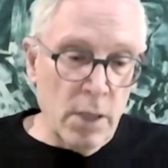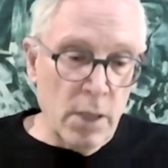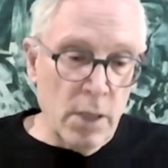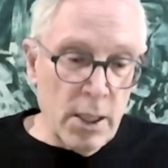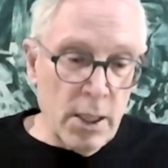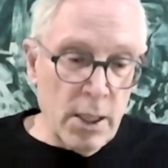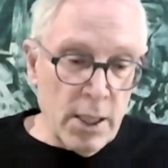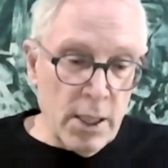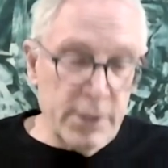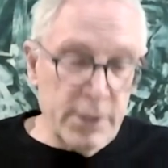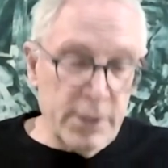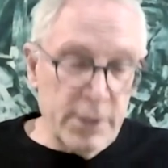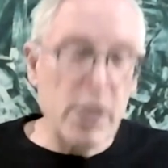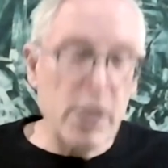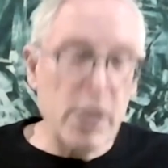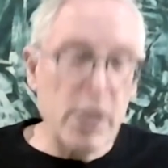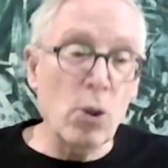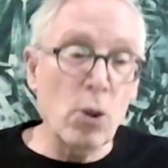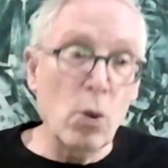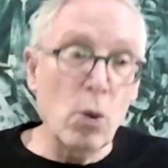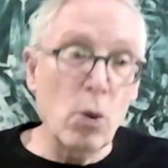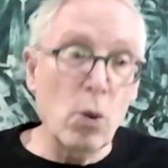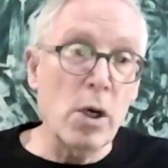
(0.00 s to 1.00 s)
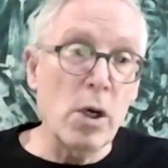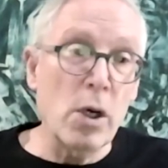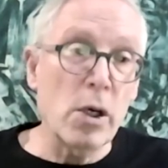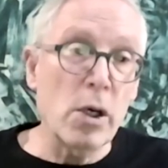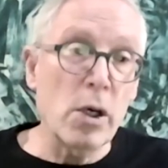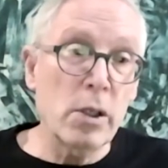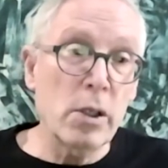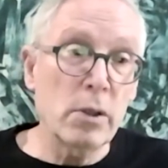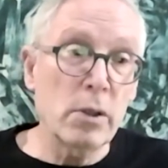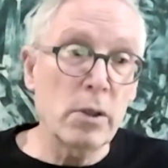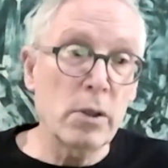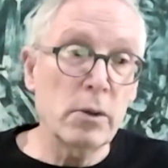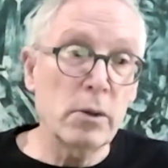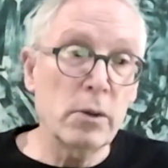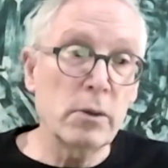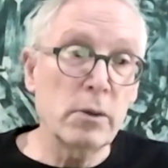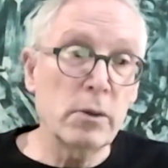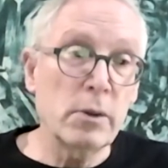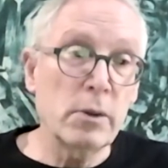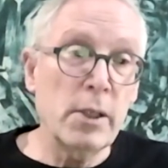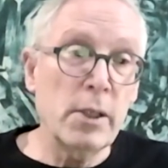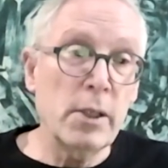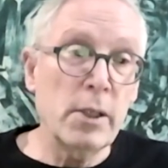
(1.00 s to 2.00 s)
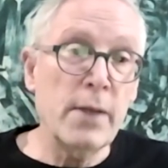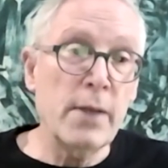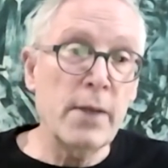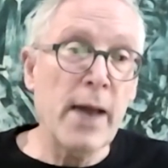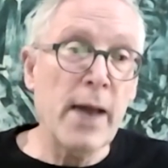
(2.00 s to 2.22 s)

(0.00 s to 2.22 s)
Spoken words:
single work in that